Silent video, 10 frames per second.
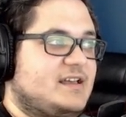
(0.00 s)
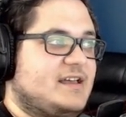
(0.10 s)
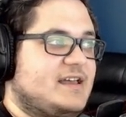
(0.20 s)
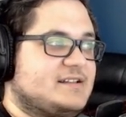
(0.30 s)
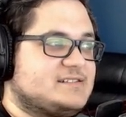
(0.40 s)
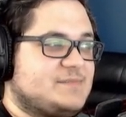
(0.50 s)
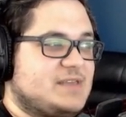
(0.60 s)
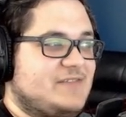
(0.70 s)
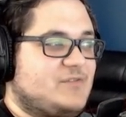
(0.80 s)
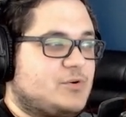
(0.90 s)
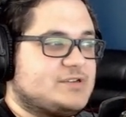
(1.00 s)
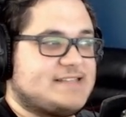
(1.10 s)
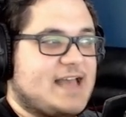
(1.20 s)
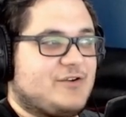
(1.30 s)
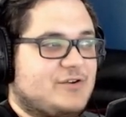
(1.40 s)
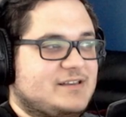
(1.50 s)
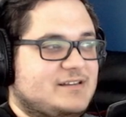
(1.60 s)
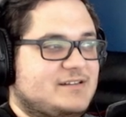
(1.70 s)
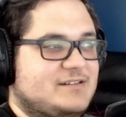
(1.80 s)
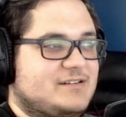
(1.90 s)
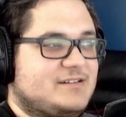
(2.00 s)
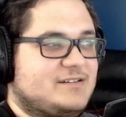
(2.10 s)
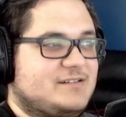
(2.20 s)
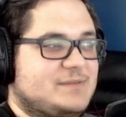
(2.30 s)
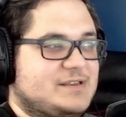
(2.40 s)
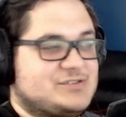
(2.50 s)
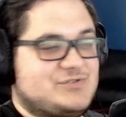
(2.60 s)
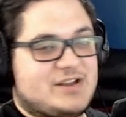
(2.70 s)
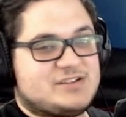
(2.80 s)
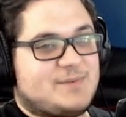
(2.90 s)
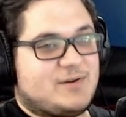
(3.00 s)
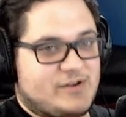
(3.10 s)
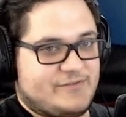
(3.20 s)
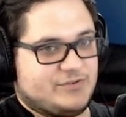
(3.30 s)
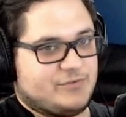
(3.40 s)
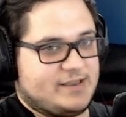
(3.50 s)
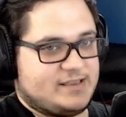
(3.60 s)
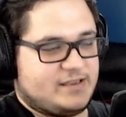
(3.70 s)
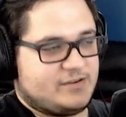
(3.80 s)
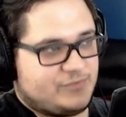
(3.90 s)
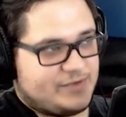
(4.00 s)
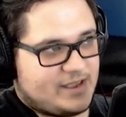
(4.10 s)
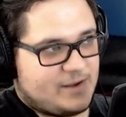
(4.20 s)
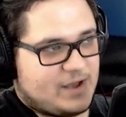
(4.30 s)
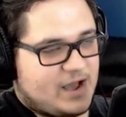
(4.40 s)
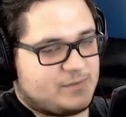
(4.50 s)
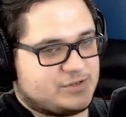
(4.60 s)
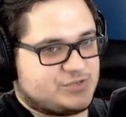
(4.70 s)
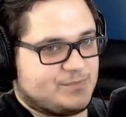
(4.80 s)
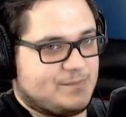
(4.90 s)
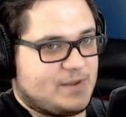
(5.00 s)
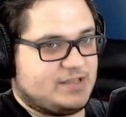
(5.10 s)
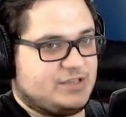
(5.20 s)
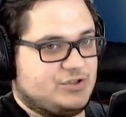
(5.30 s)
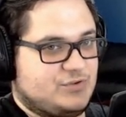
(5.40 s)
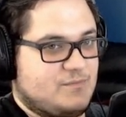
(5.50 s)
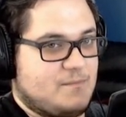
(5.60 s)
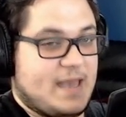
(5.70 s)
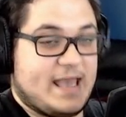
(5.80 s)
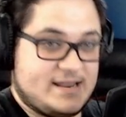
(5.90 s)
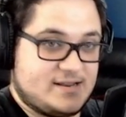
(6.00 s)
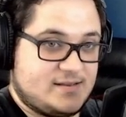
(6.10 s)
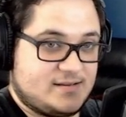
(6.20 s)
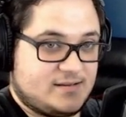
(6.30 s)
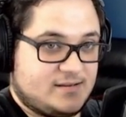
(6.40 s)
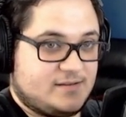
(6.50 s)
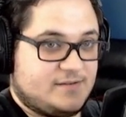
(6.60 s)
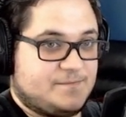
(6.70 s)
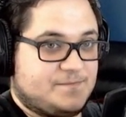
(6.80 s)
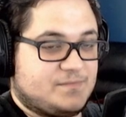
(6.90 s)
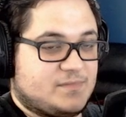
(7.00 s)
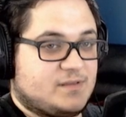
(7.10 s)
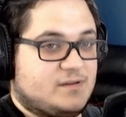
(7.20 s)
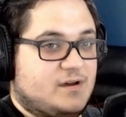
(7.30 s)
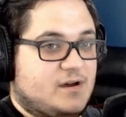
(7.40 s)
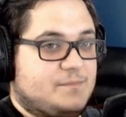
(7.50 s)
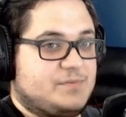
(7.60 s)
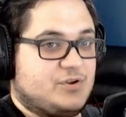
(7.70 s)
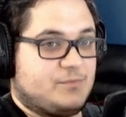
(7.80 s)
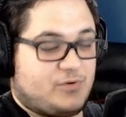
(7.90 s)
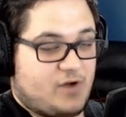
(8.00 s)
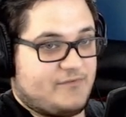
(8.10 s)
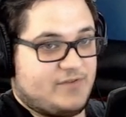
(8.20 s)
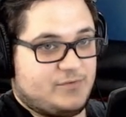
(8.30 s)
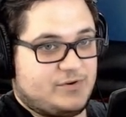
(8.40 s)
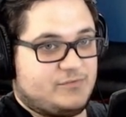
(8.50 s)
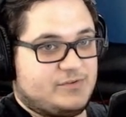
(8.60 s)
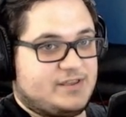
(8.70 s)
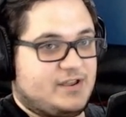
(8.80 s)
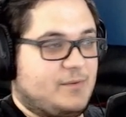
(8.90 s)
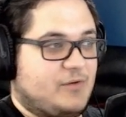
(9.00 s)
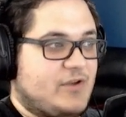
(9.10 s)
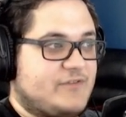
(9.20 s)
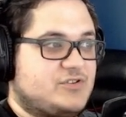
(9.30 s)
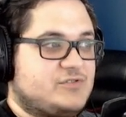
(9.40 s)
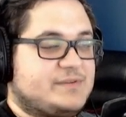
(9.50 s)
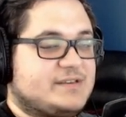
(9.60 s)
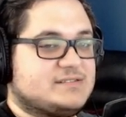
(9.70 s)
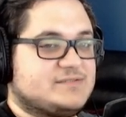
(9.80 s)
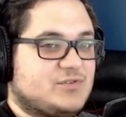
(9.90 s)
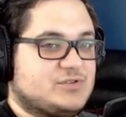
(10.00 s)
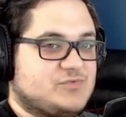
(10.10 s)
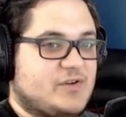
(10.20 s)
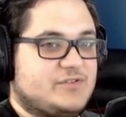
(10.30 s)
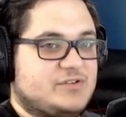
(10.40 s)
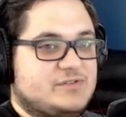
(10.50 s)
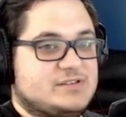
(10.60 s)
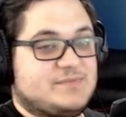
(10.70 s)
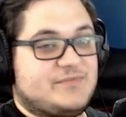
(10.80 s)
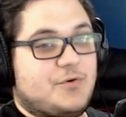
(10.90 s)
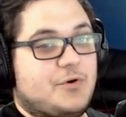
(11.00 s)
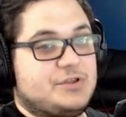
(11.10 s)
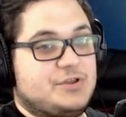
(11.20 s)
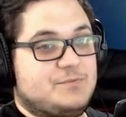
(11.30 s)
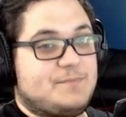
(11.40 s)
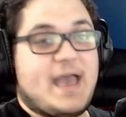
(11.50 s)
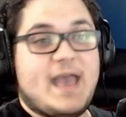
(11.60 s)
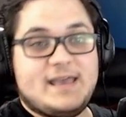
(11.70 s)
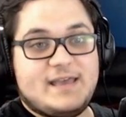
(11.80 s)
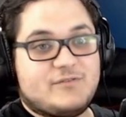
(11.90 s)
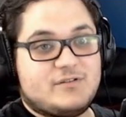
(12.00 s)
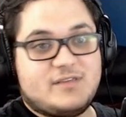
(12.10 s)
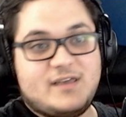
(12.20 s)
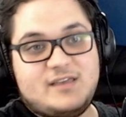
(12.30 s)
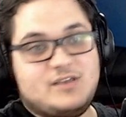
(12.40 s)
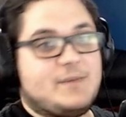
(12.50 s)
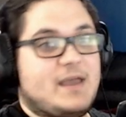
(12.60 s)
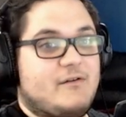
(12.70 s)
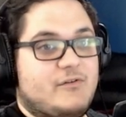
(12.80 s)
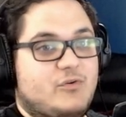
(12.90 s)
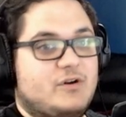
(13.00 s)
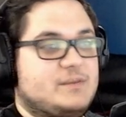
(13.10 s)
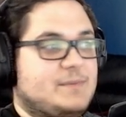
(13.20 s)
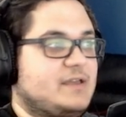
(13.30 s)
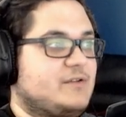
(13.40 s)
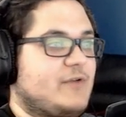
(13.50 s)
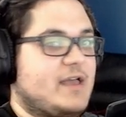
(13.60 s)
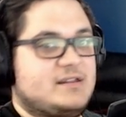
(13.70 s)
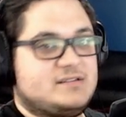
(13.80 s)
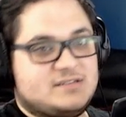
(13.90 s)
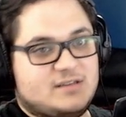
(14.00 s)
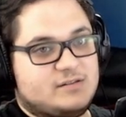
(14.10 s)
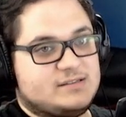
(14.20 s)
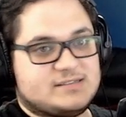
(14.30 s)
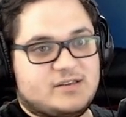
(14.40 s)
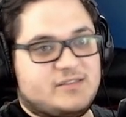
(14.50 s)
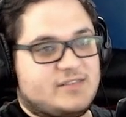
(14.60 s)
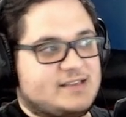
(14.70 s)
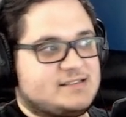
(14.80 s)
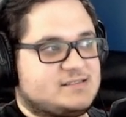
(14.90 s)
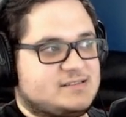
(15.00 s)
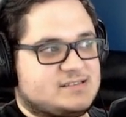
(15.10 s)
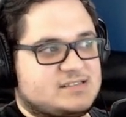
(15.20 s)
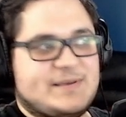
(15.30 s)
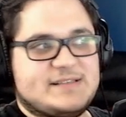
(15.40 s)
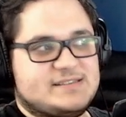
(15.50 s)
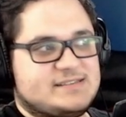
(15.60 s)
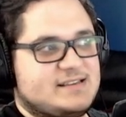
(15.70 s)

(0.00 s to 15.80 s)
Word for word: And something even more staggering, because who cares about revenue, right? We care about how much money you made, pure profit. We don't really care about revenue because, of course, revenue is before you pay everything, you pay everyone, you pay your rent and all these other things, these expenses.